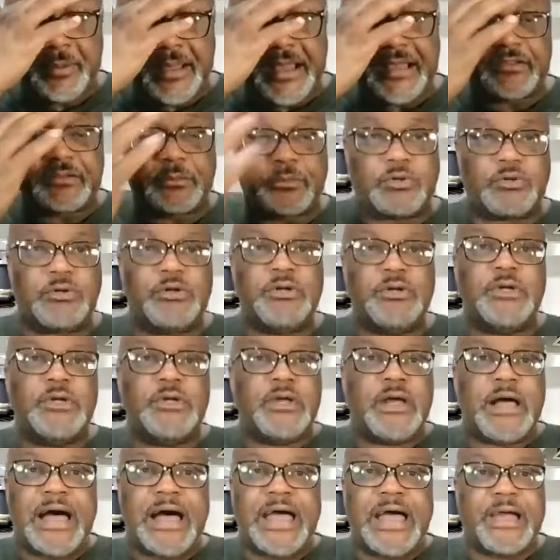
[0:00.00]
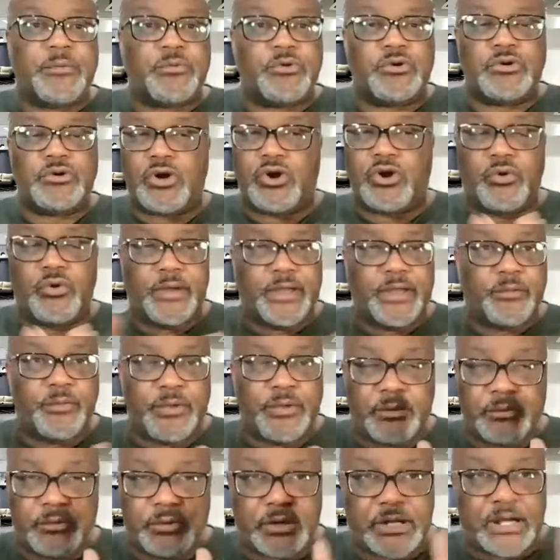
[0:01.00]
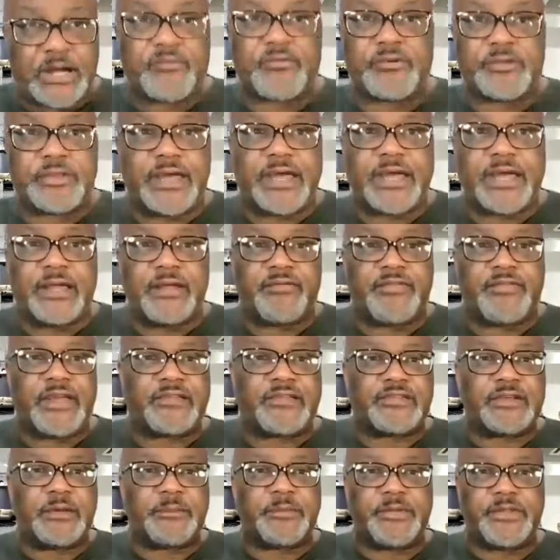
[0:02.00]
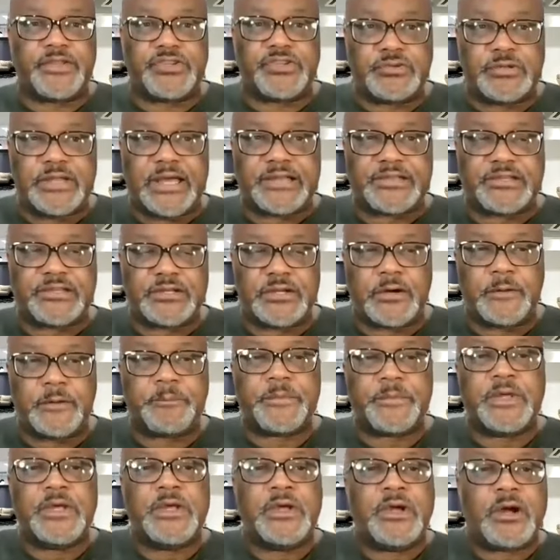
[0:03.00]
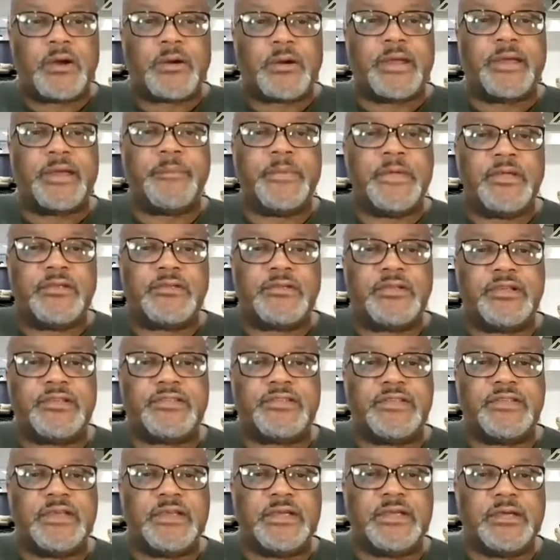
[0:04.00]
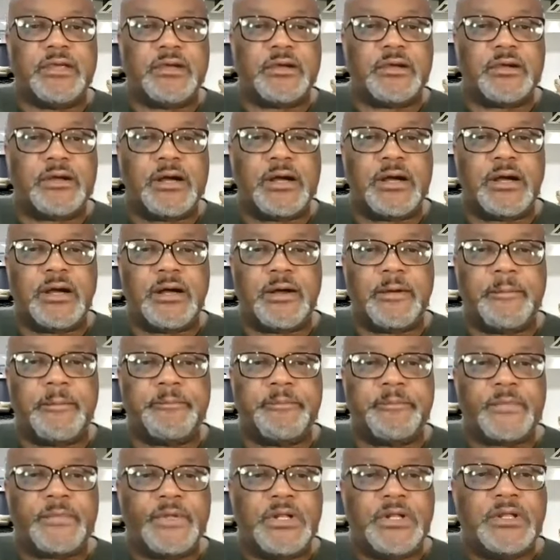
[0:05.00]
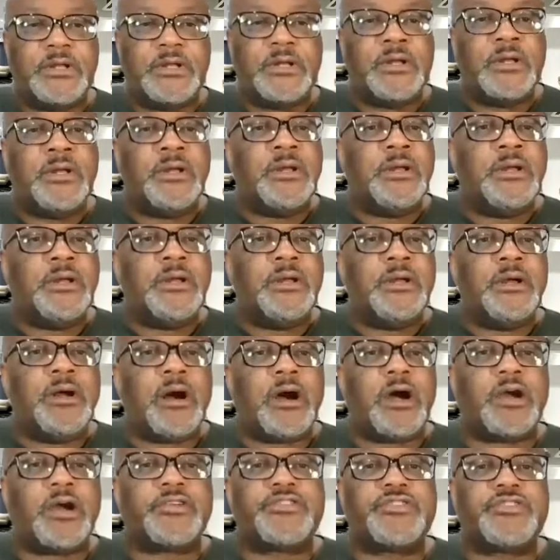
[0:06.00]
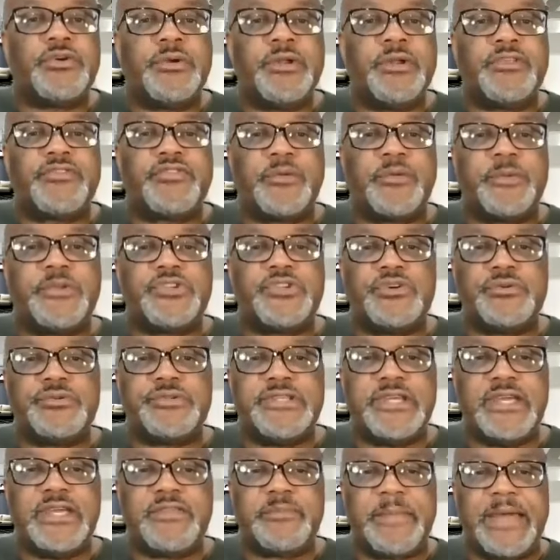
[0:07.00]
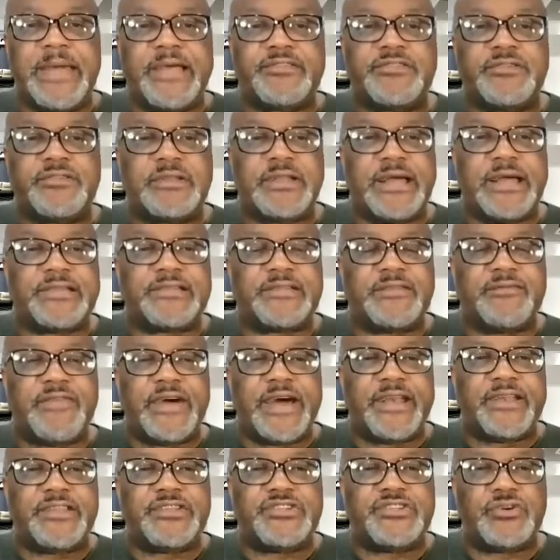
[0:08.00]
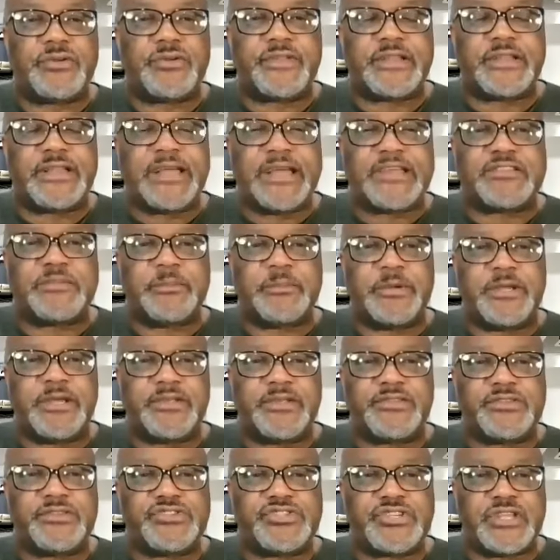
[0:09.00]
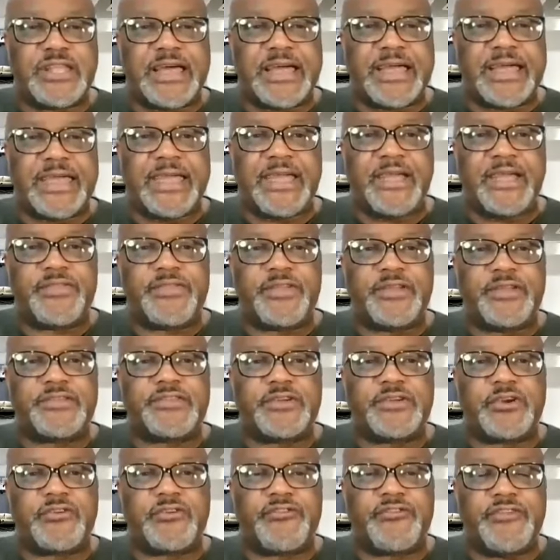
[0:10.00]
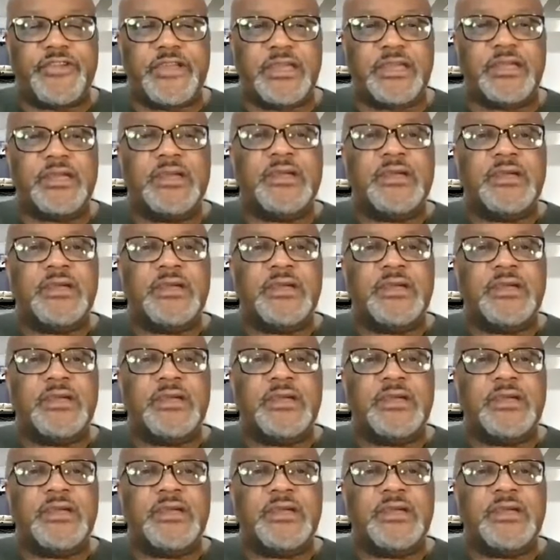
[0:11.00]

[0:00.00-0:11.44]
possible, I will go and we will cover that if that's something that you'd like to know. All right, so let's see here. Um, are students from the Juneteenth masterclass invited to join the class that begins on July 8th? Is there a fee?